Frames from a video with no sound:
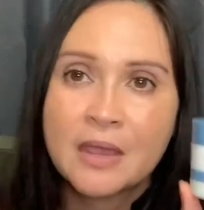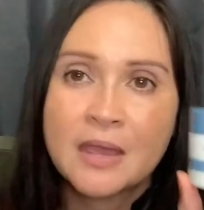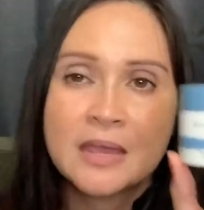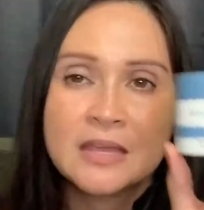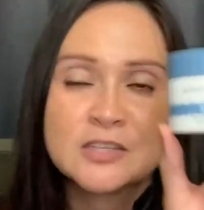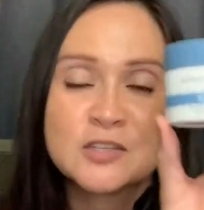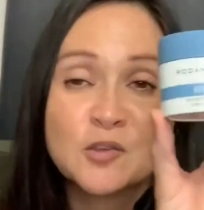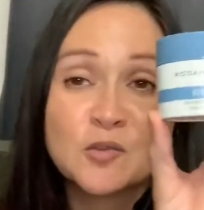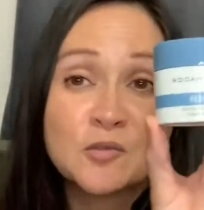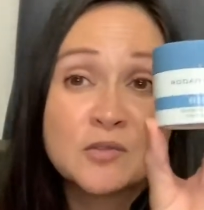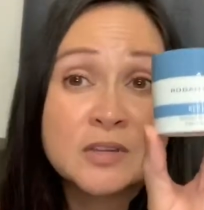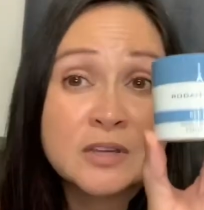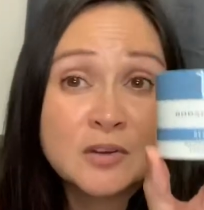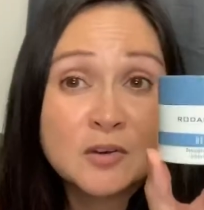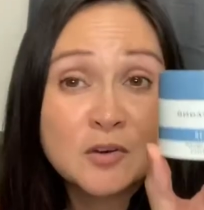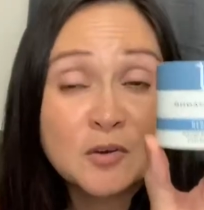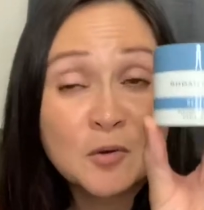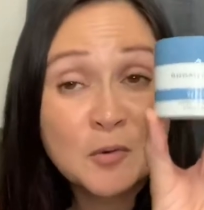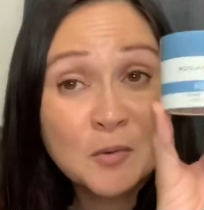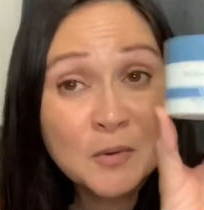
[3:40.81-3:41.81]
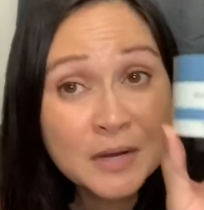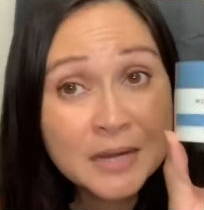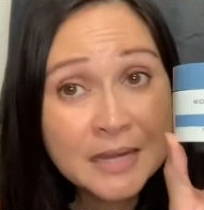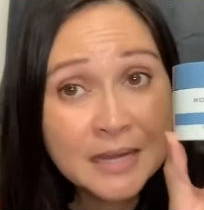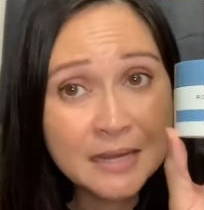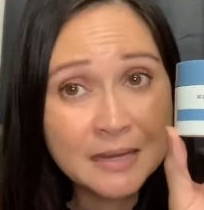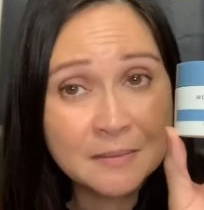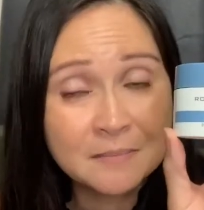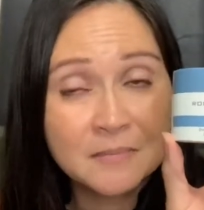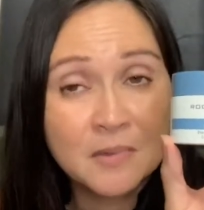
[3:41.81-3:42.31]
So the
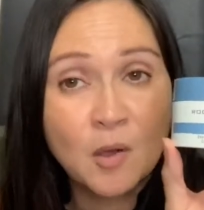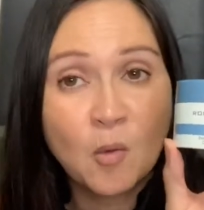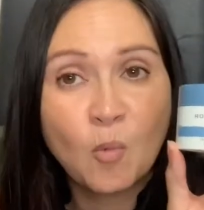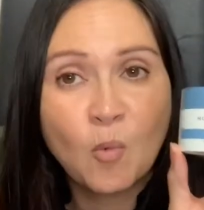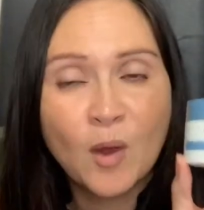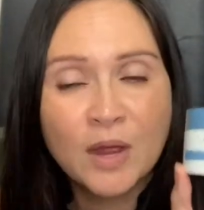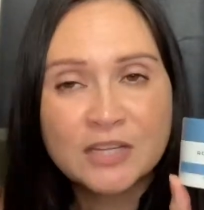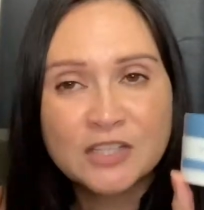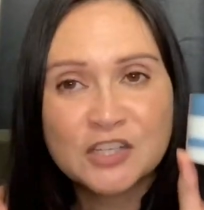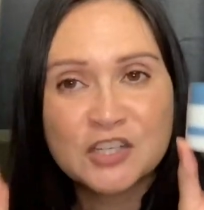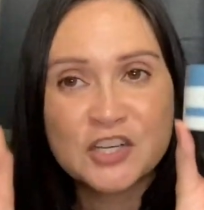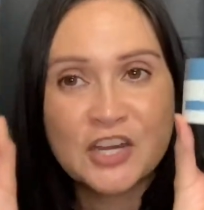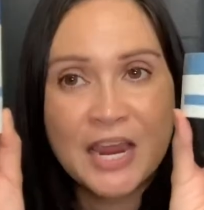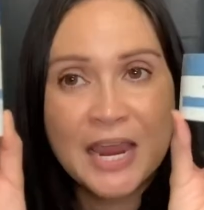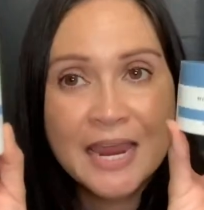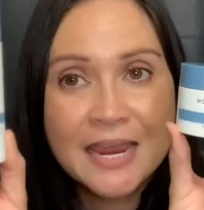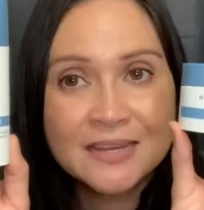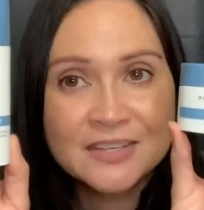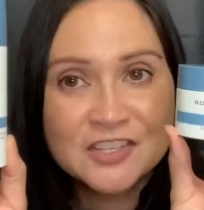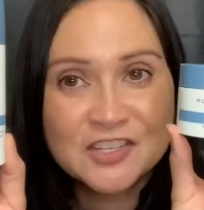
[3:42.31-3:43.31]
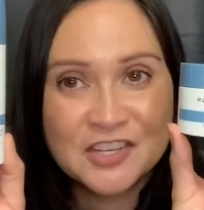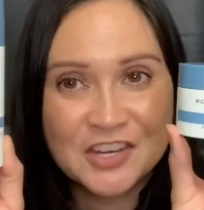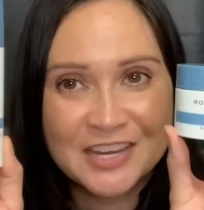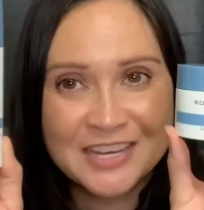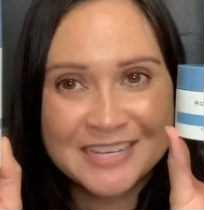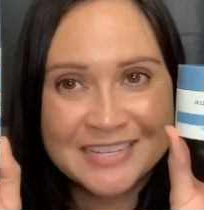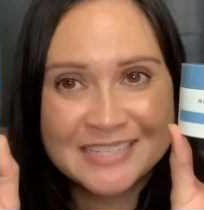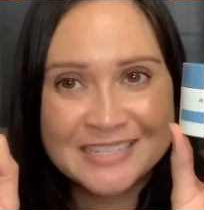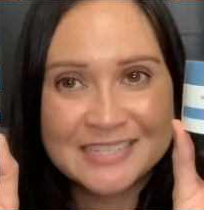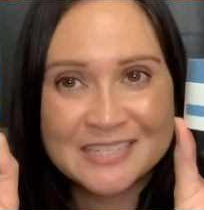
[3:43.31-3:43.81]
cream, what
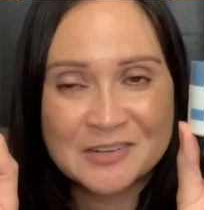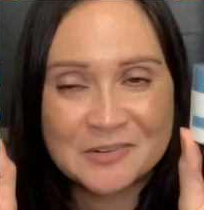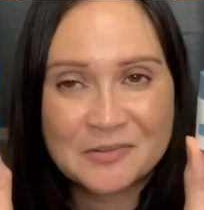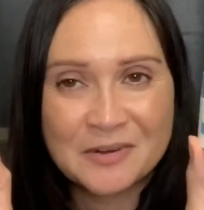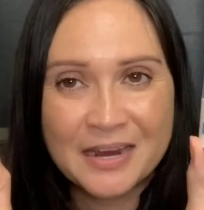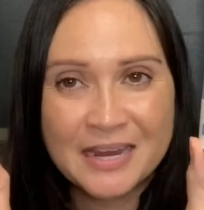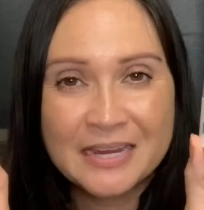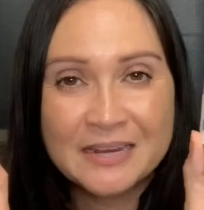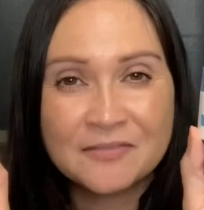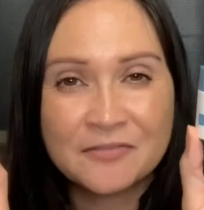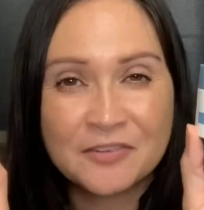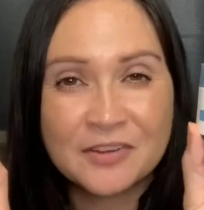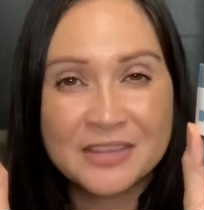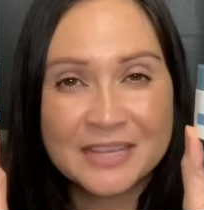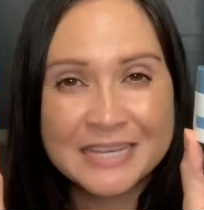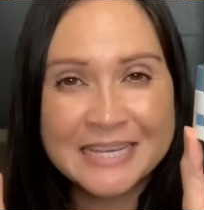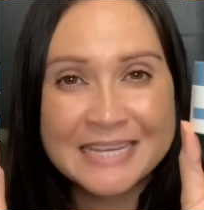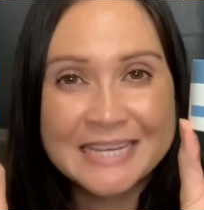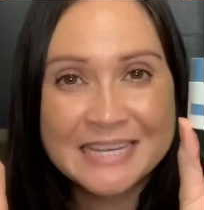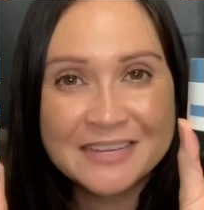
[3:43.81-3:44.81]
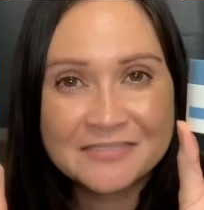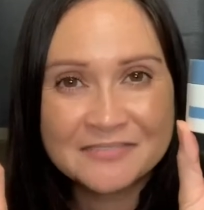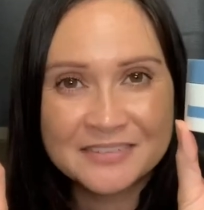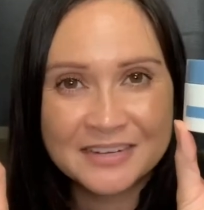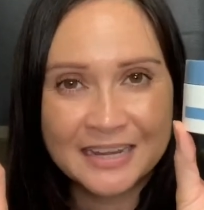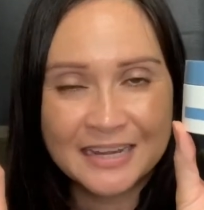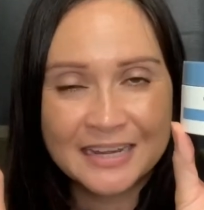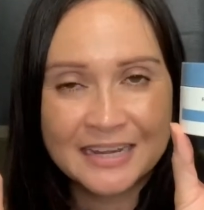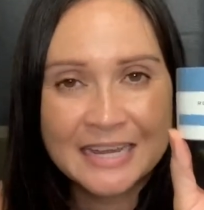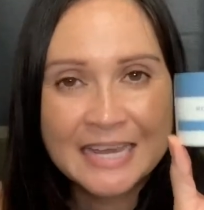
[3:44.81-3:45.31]
changes, all right, for the
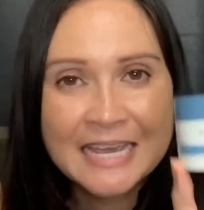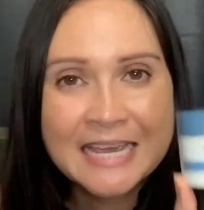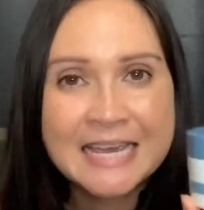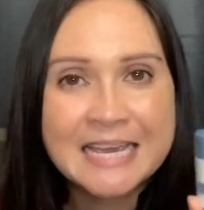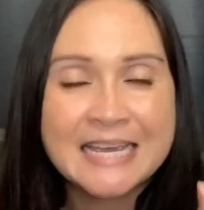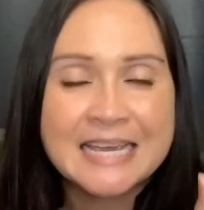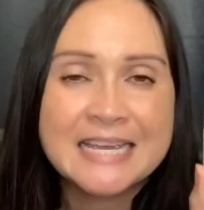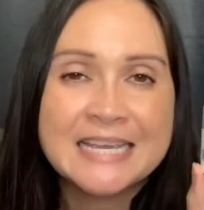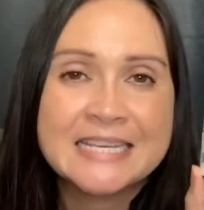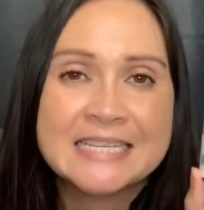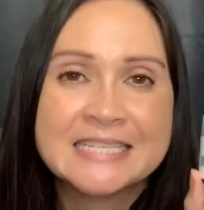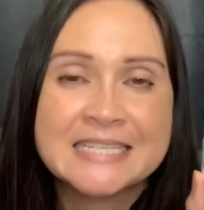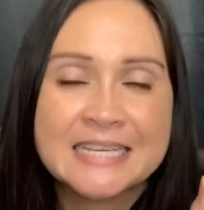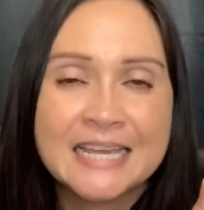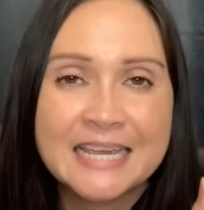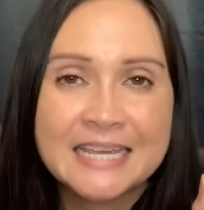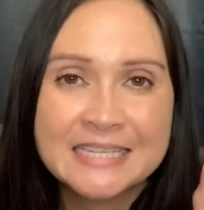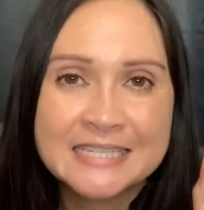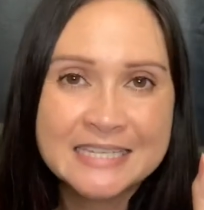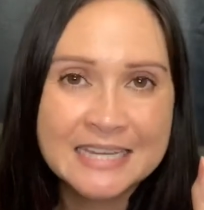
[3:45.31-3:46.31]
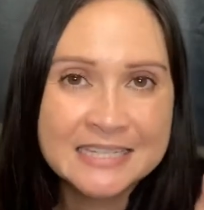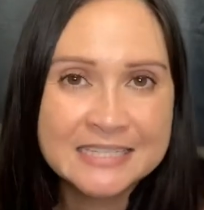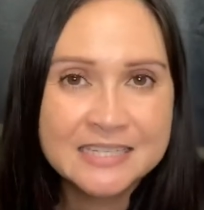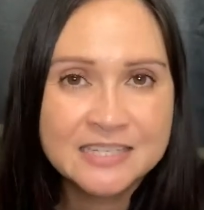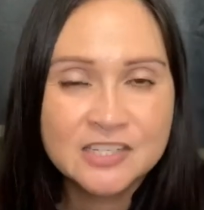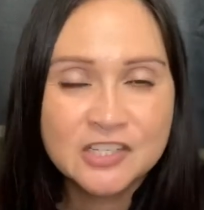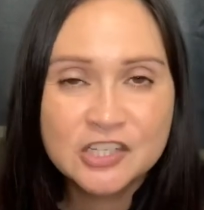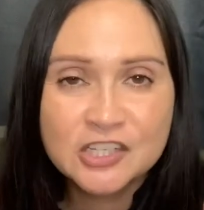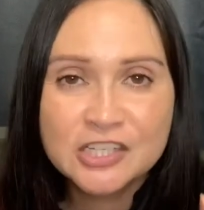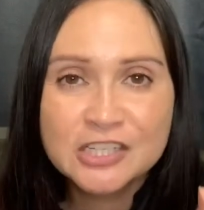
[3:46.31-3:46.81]
evening is it
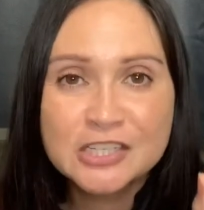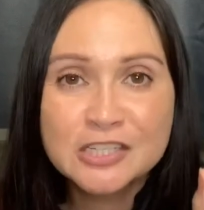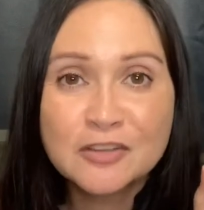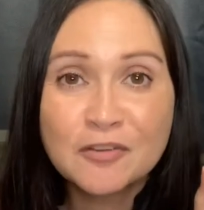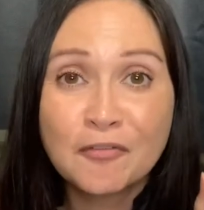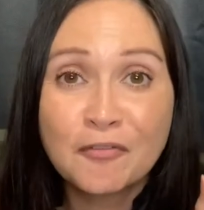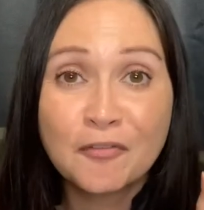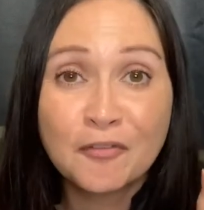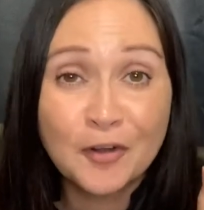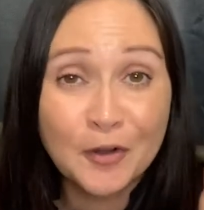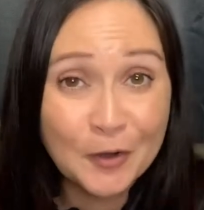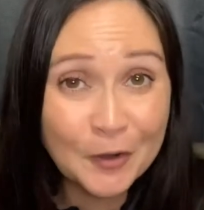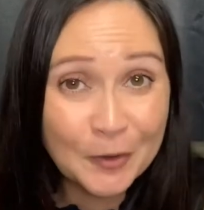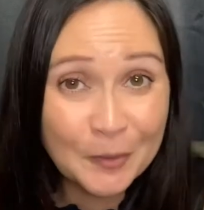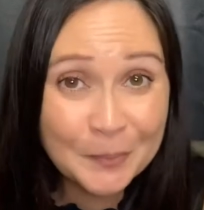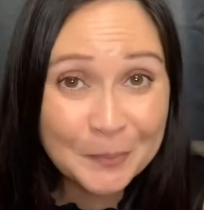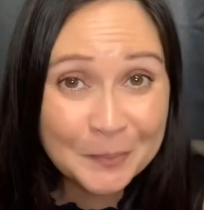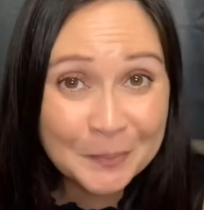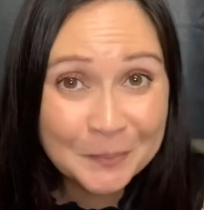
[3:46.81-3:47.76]
doesn't just firm